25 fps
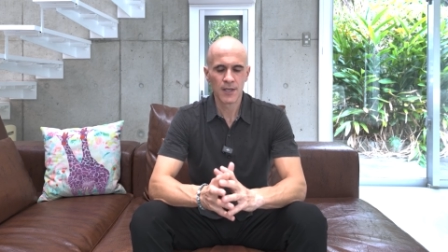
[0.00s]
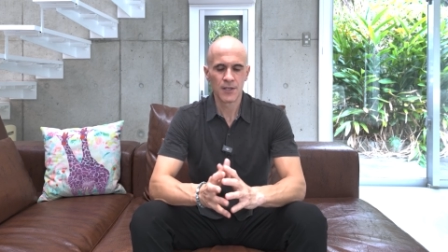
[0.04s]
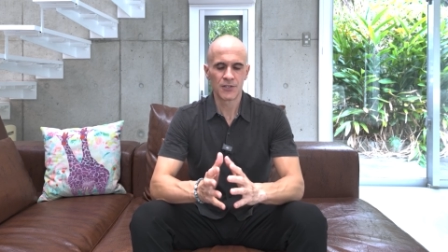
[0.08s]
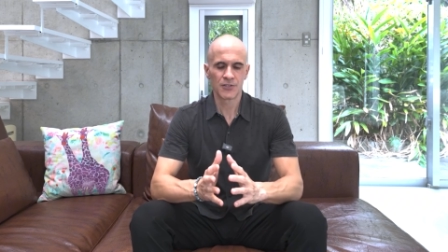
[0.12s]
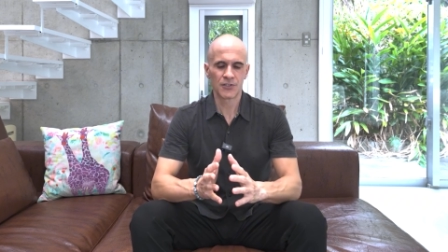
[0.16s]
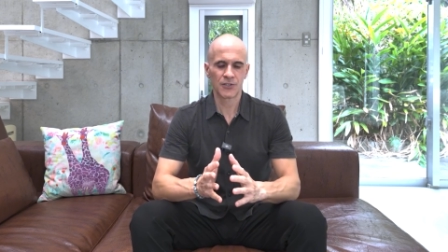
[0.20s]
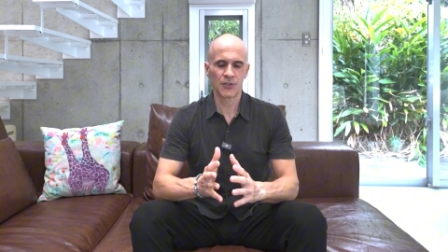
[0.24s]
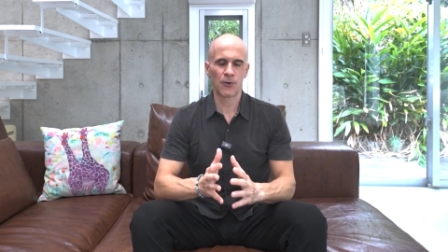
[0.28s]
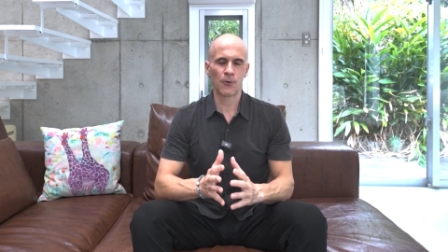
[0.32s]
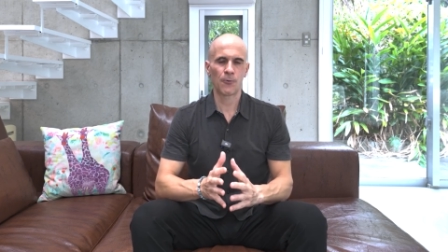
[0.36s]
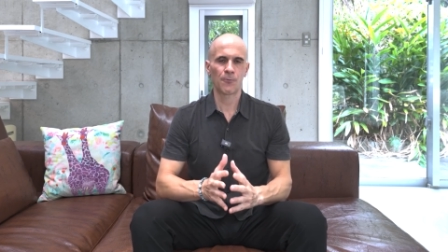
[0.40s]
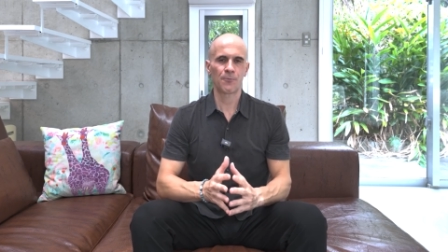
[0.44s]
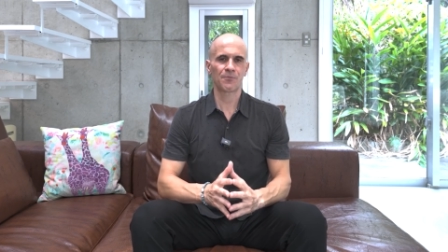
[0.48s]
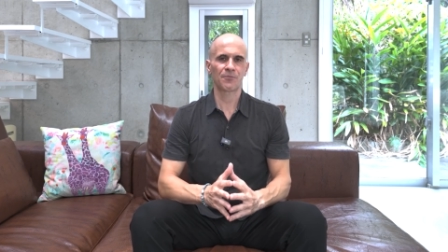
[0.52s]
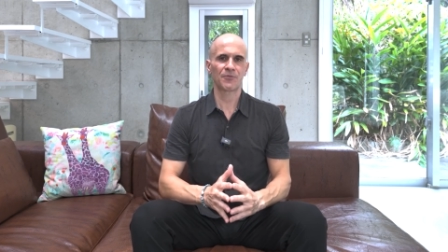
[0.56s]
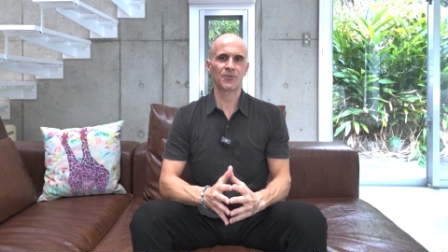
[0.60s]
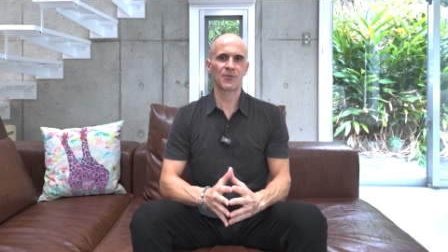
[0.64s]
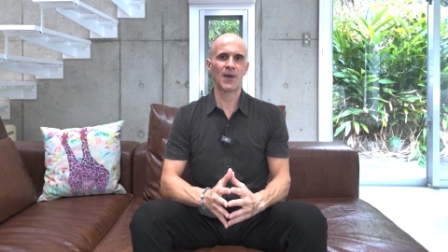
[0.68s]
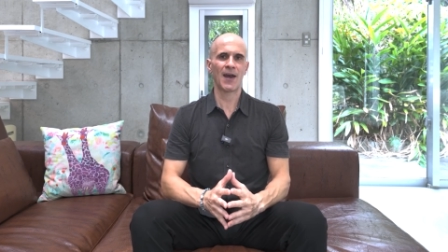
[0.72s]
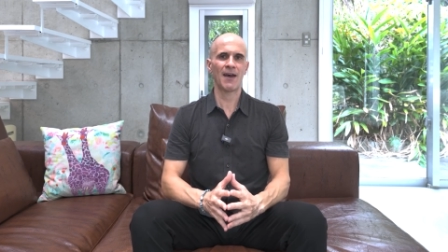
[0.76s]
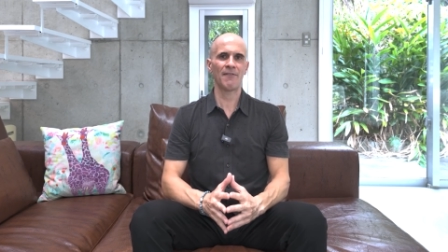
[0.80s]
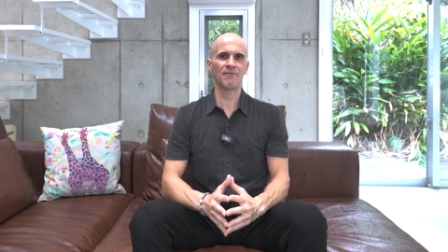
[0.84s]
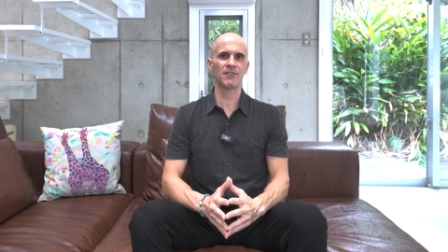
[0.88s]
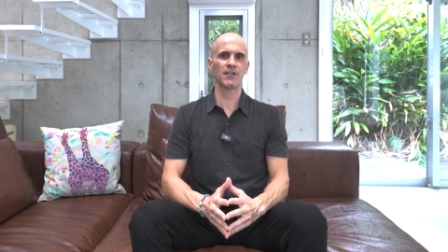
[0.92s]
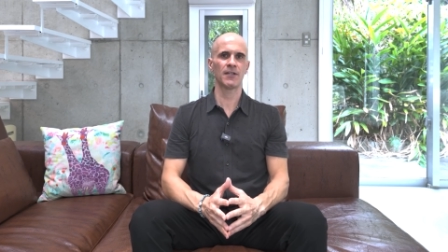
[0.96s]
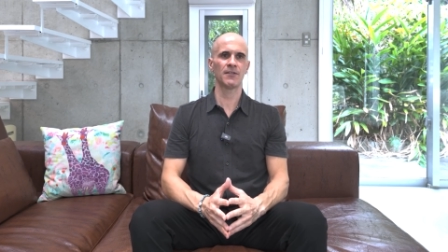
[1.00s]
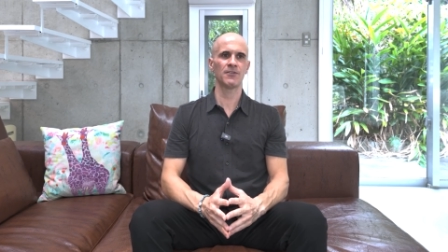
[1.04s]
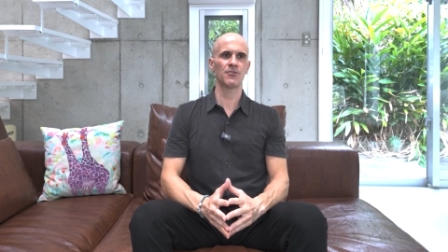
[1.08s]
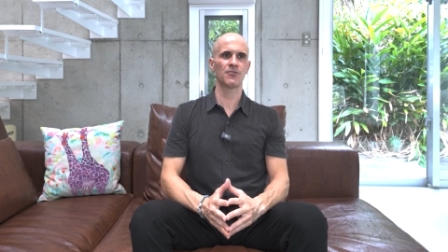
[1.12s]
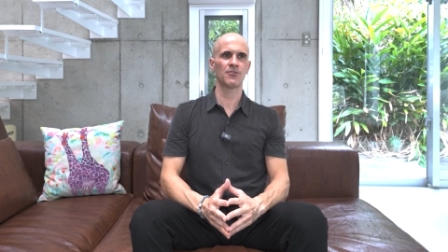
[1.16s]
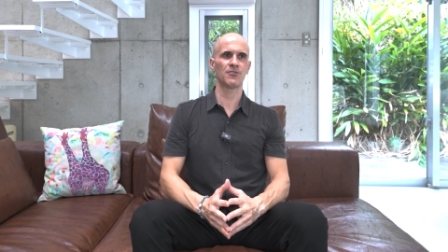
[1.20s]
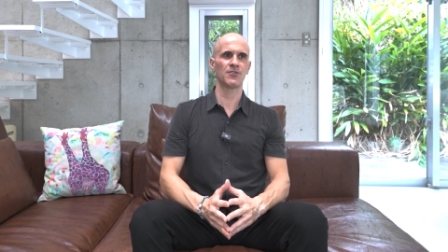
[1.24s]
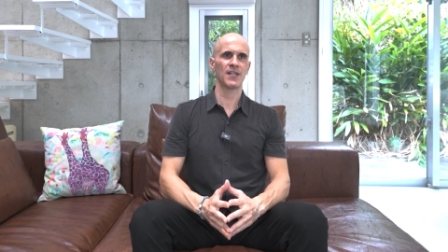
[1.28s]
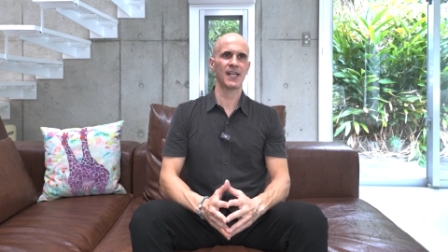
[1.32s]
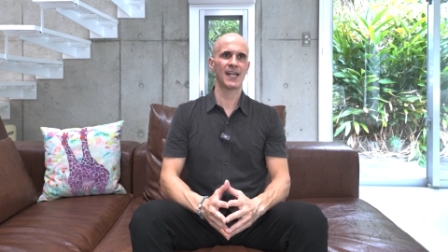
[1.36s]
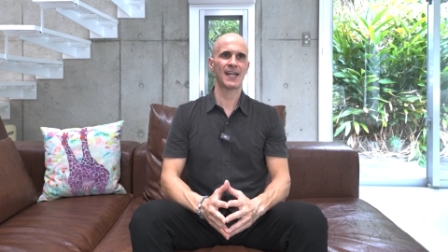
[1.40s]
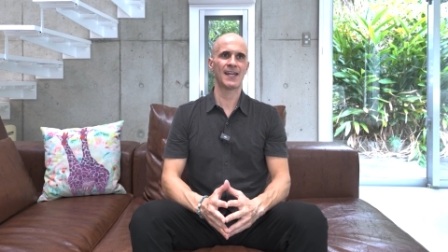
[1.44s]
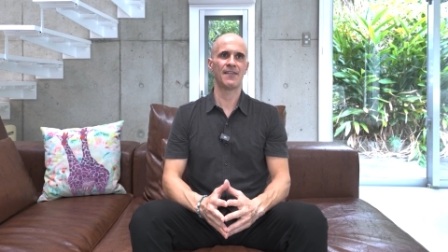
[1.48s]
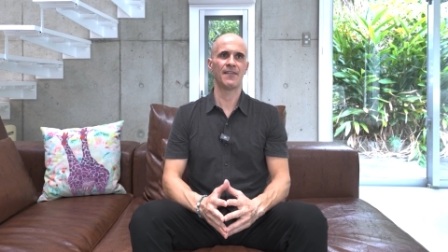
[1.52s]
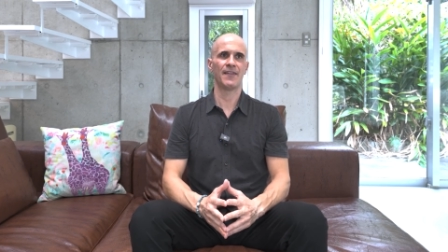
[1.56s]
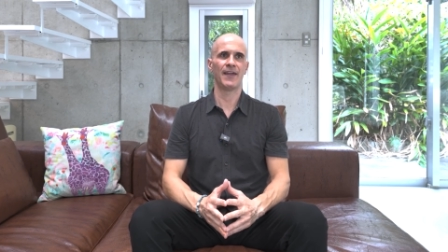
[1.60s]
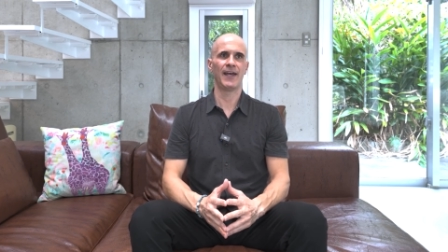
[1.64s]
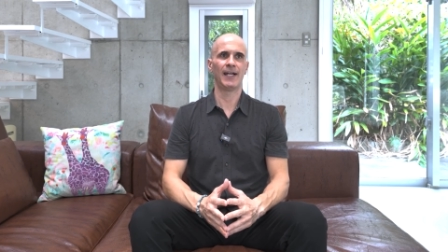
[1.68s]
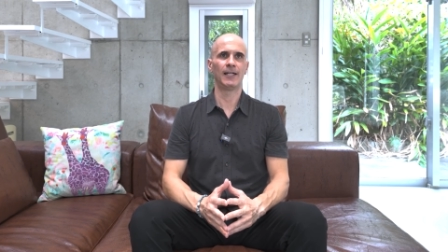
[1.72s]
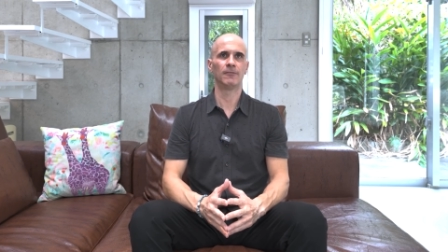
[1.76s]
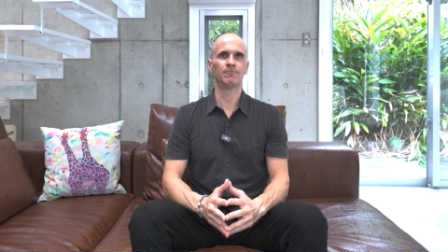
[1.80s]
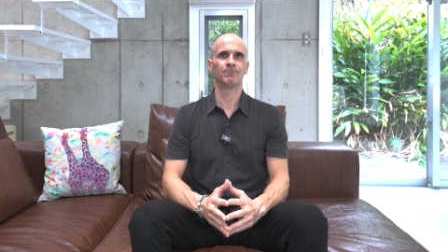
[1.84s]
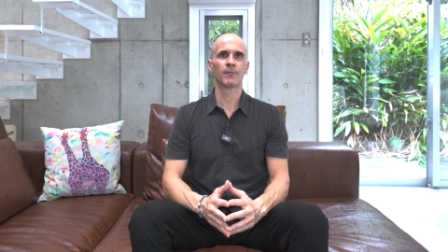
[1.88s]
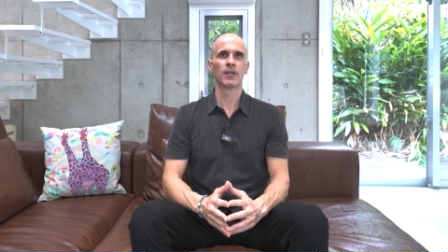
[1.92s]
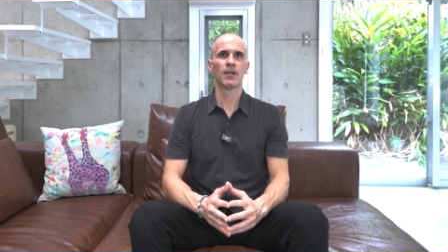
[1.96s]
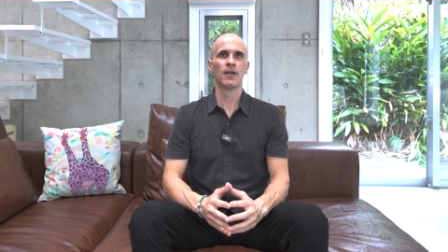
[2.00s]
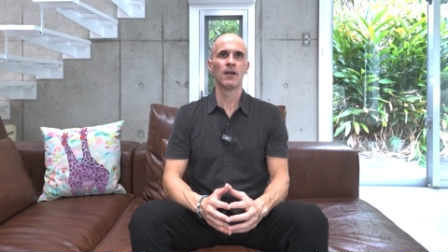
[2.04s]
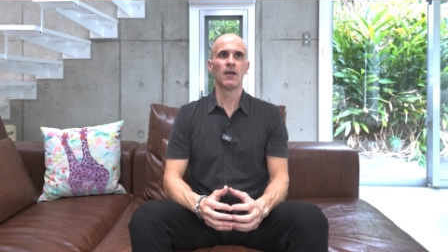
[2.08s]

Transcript: So you have to understand that